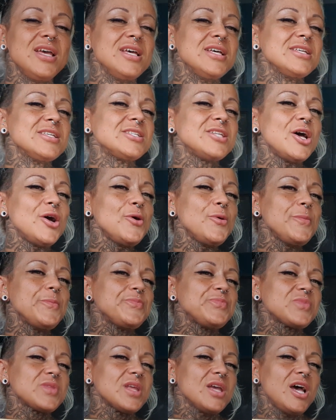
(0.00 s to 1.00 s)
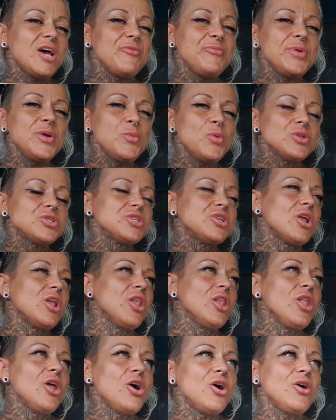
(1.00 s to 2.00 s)
So I've been watching a
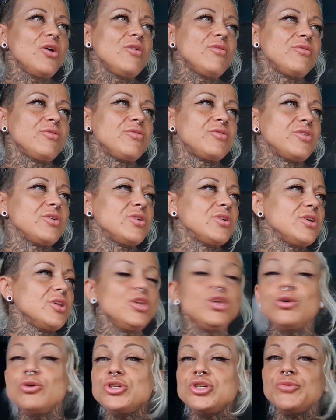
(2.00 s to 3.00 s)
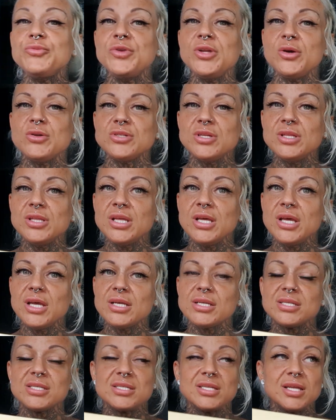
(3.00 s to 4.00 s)
lot of YouTube videos on
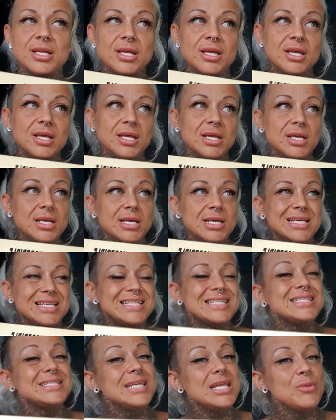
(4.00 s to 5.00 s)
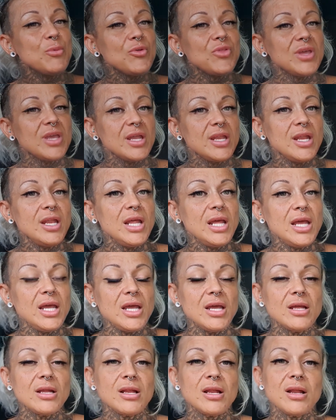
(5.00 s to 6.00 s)
this, seeing what they get in
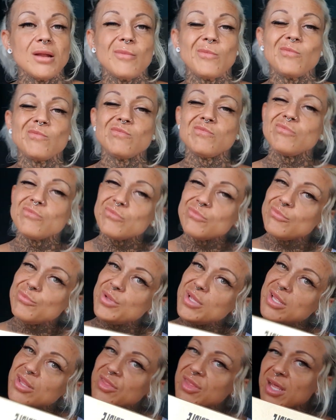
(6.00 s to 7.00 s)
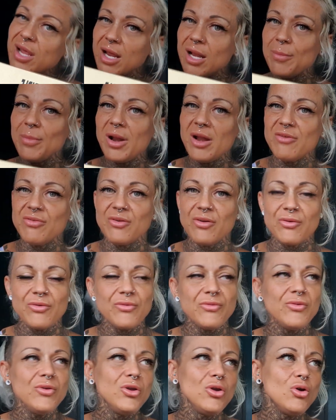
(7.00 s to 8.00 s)
it, been thinking about it for a
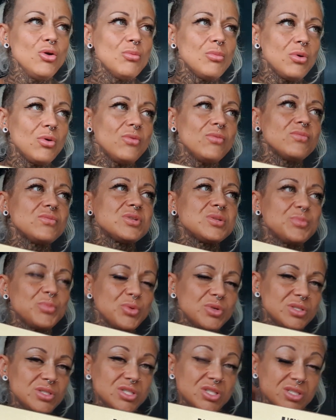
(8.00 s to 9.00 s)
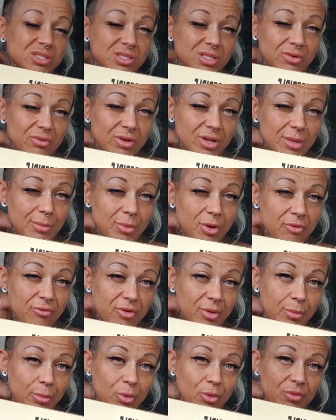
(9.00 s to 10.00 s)
few months, but just didn't really bother.
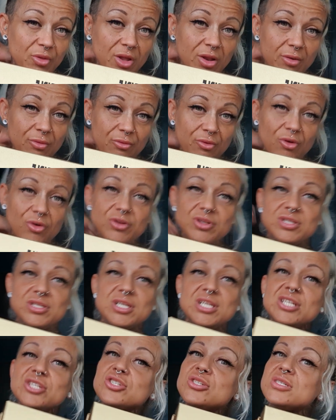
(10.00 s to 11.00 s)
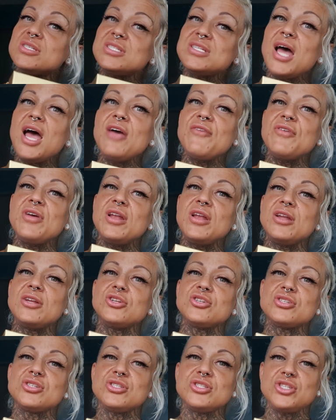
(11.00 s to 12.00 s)
But then I thought, just dive in and
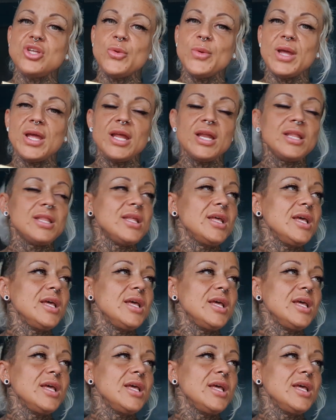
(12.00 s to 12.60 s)
just do it.